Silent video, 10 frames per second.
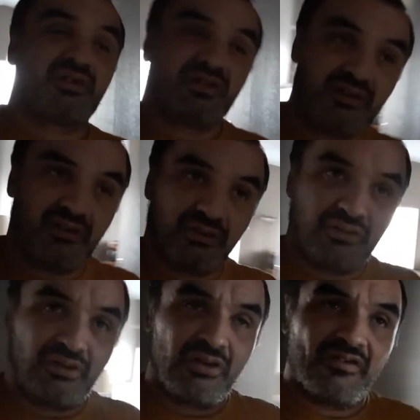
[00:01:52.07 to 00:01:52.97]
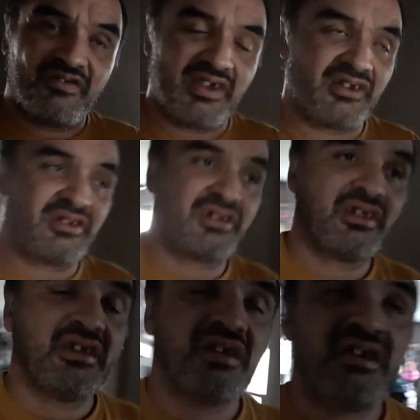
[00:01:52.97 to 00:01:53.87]
you know, no offense,
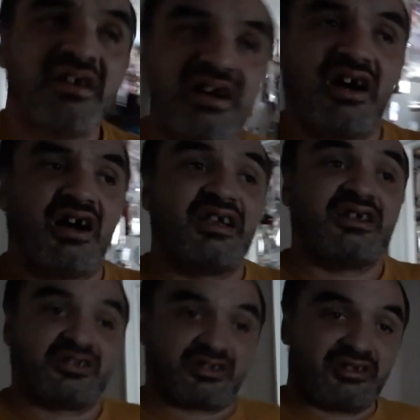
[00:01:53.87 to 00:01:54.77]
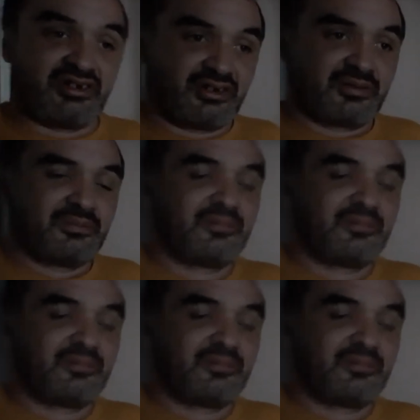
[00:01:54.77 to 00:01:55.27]
uh, is cleared.